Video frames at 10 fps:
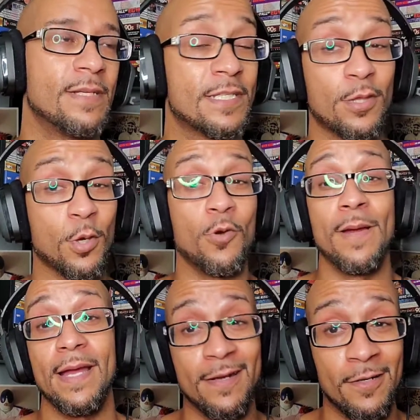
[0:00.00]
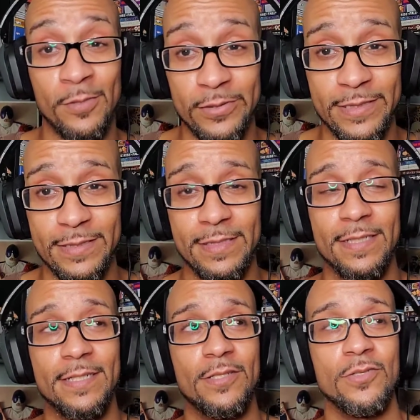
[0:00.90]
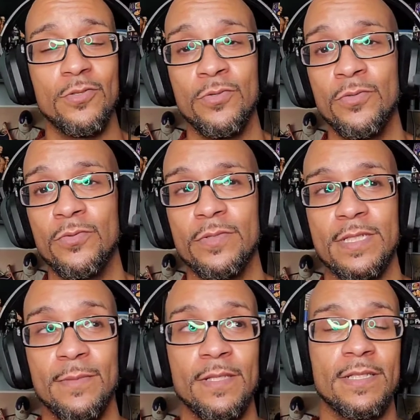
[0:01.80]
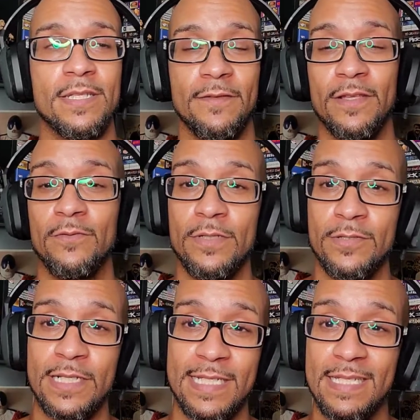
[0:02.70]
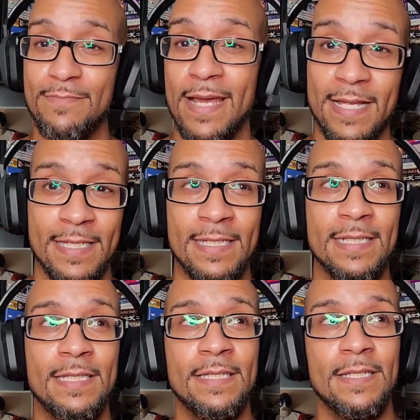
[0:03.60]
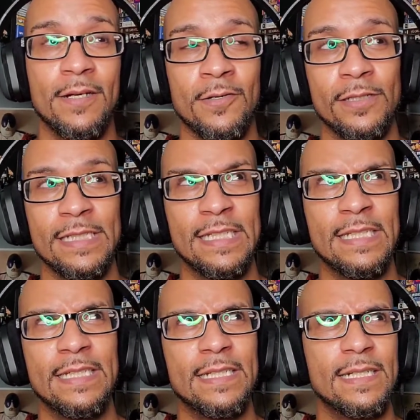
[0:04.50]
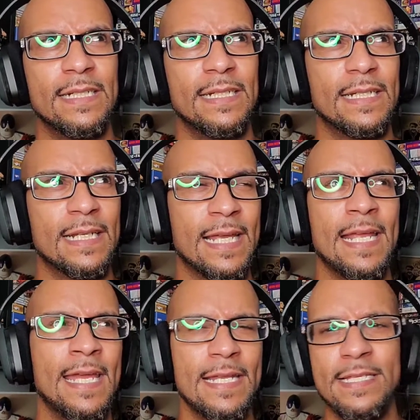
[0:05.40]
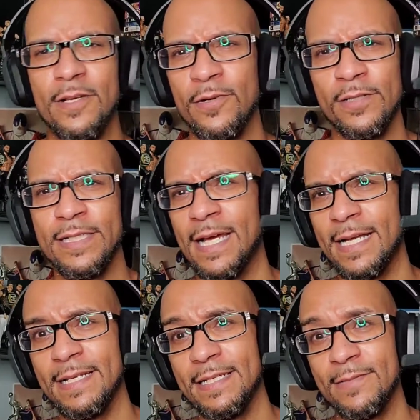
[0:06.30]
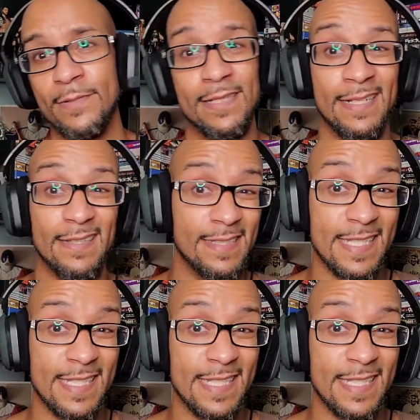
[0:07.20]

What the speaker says: It's a throwback almost to some of the stuff that we used to see back in the late 80s, early 90s with, like, the